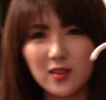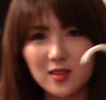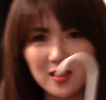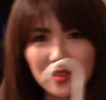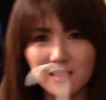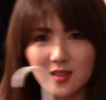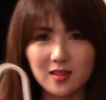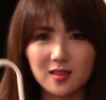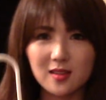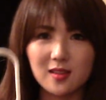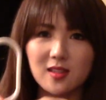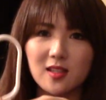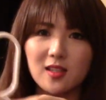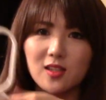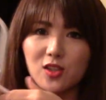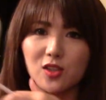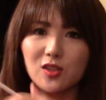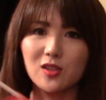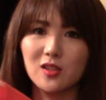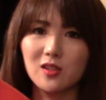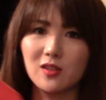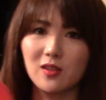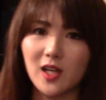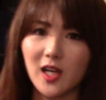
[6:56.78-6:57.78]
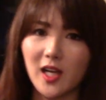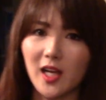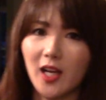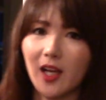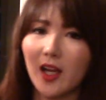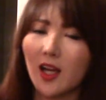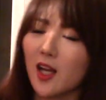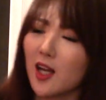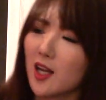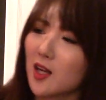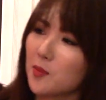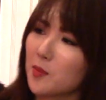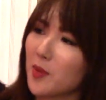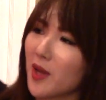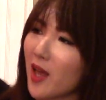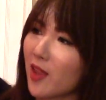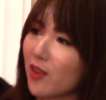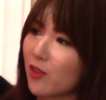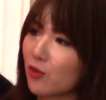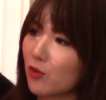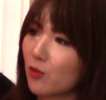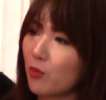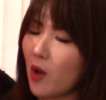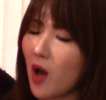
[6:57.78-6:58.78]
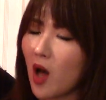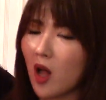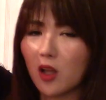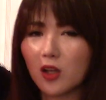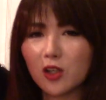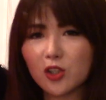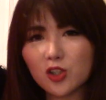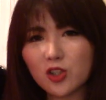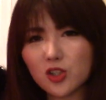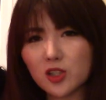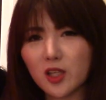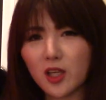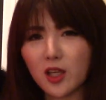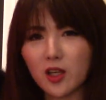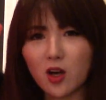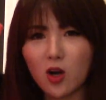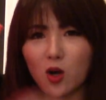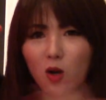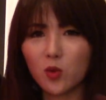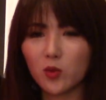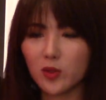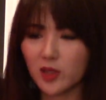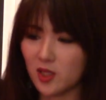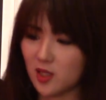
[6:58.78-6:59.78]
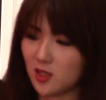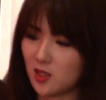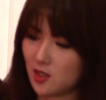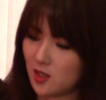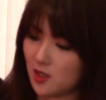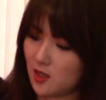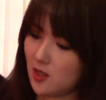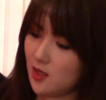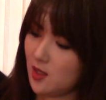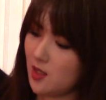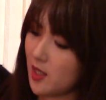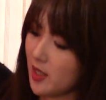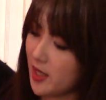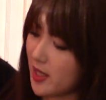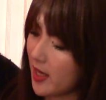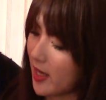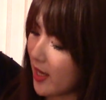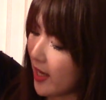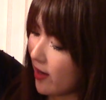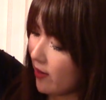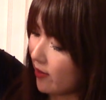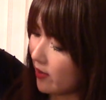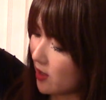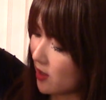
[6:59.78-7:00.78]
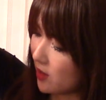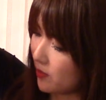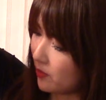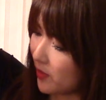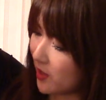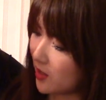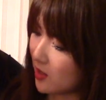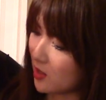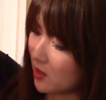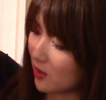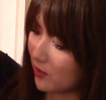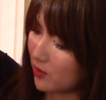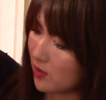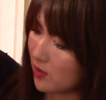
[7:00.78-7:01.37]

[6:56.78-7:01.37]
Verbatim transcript: it's just t-shirt, right? But Anthropologie, they always have expensive